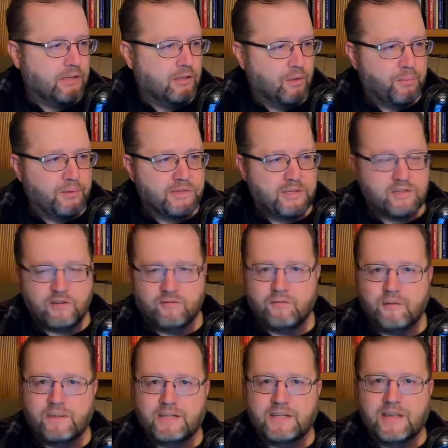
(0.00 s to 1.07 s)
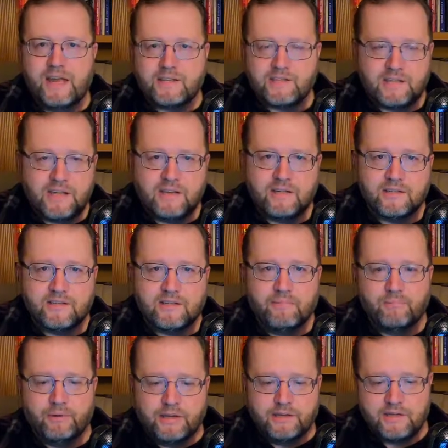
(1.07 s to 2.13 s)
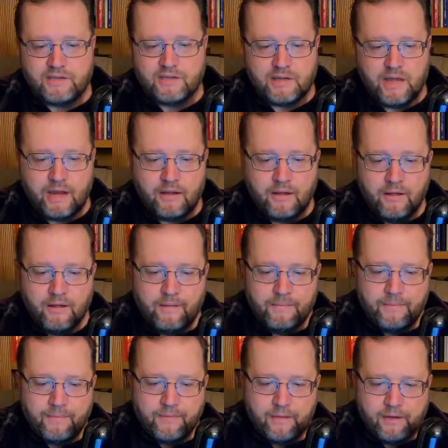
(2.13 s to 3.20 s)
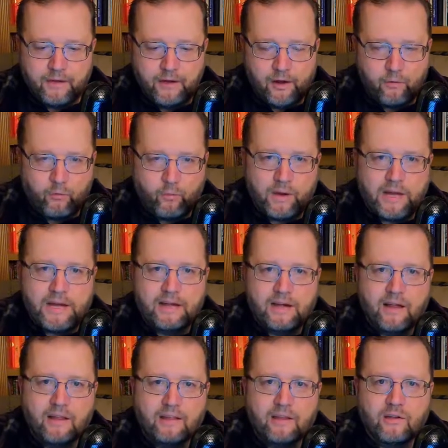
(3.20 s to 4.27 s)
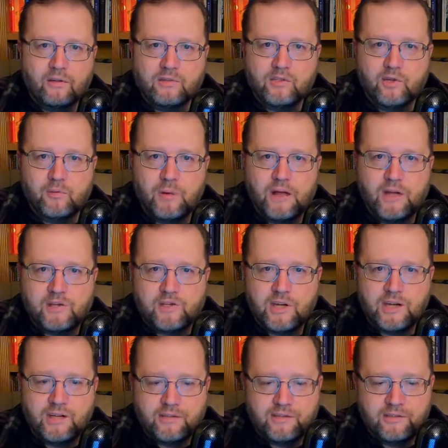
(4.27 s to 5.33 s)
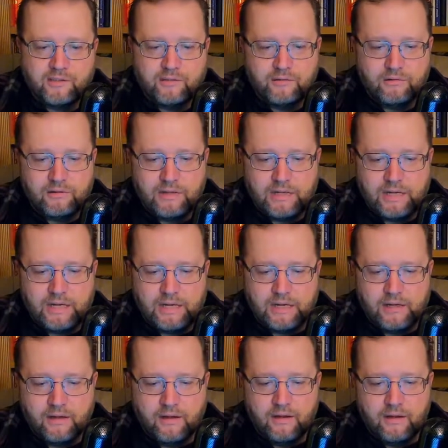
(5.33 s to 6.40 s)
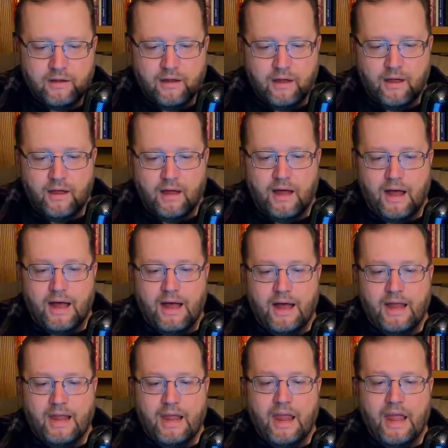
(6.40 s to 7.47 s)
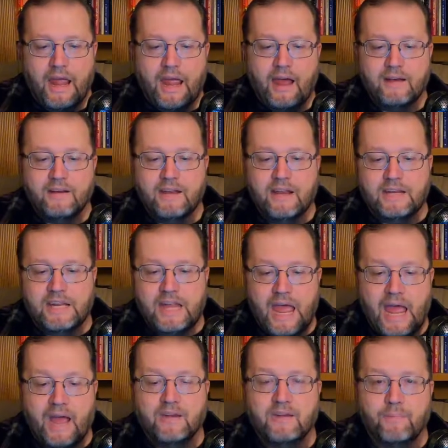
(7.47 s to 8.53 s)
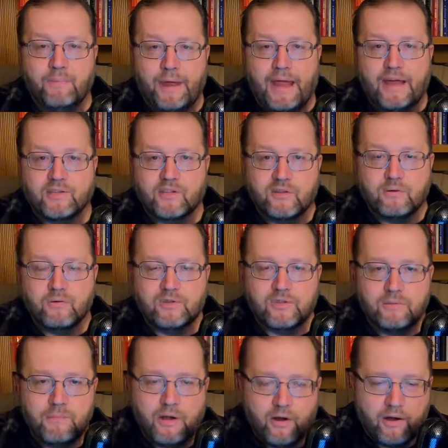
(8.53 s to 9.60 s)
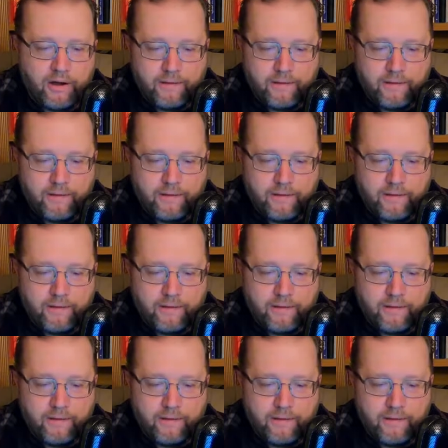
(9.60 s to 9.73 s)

position from the text than to simply just say, read a little too much into the he had to pass through Samaria.